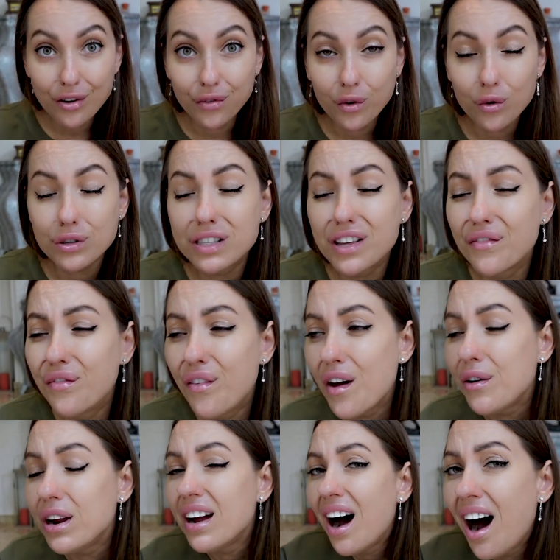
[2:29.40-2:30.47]
of course the
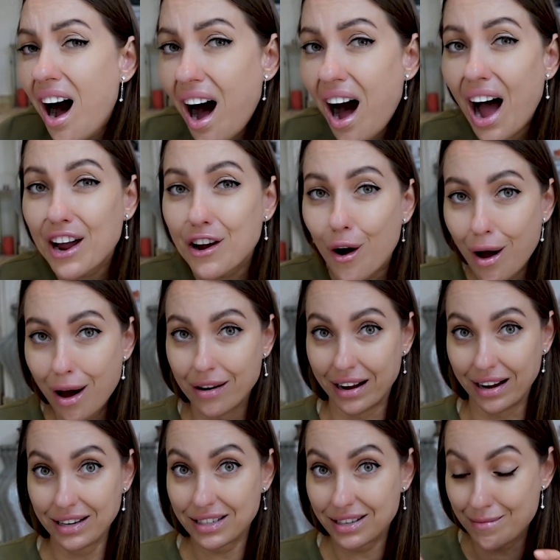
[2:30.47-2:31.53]
very high
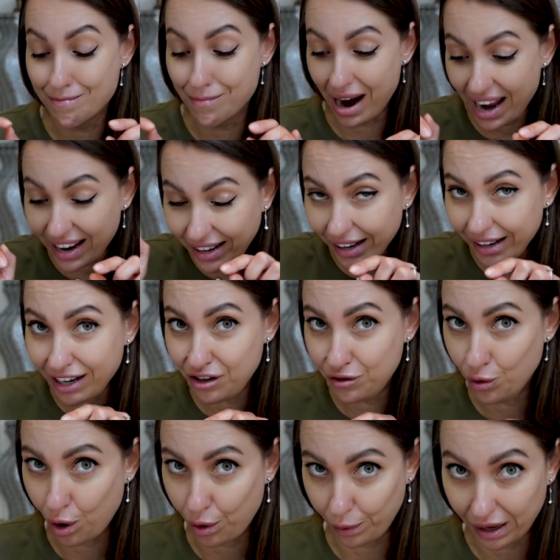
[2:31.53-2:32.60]
earners making in
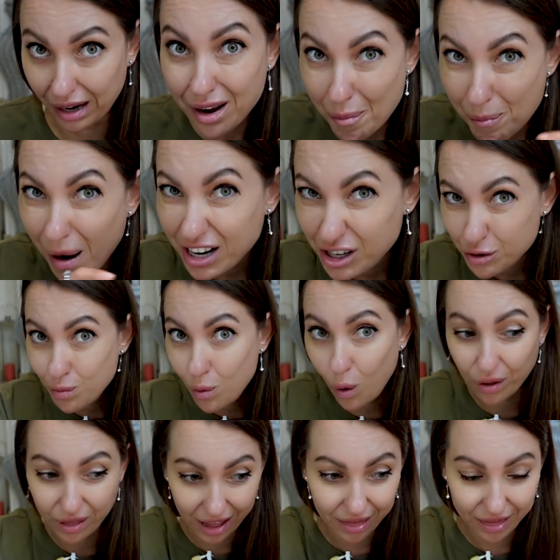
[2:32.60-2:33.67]
Norway much more
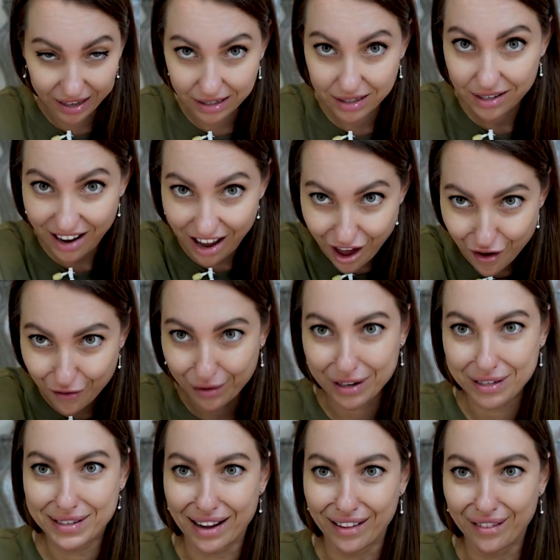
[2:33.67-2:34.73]
than this average
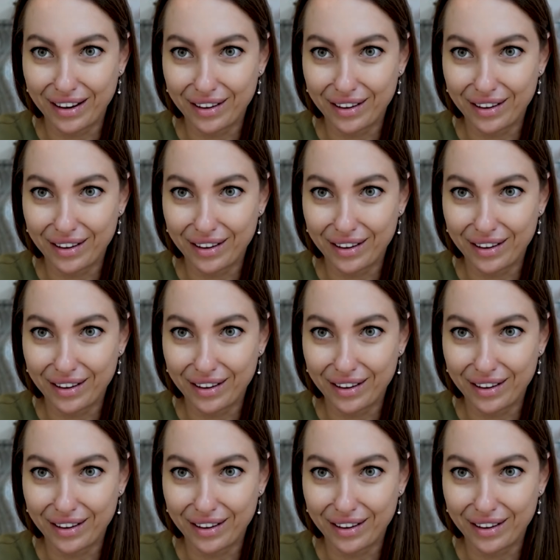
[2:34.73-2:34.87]
salary.